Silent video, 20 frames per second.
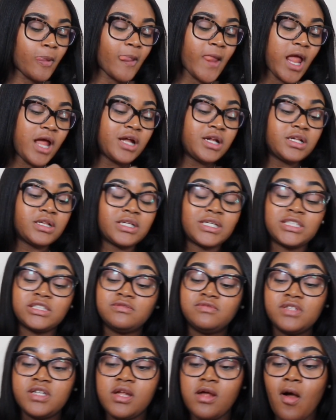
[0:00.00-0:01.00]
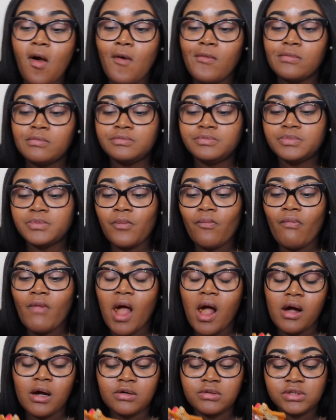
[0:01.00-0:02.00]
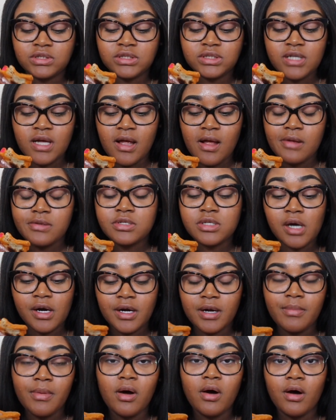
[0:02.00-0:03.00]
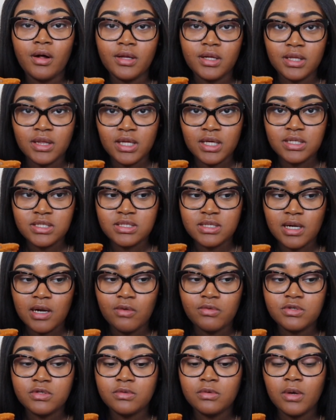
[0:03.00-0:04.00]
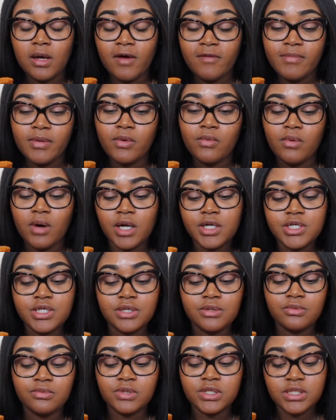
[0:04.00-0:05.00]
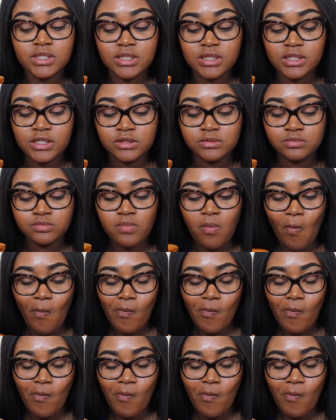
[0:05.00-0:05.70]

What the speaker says: in the last video, I was talking about all the things that I've been watching recently.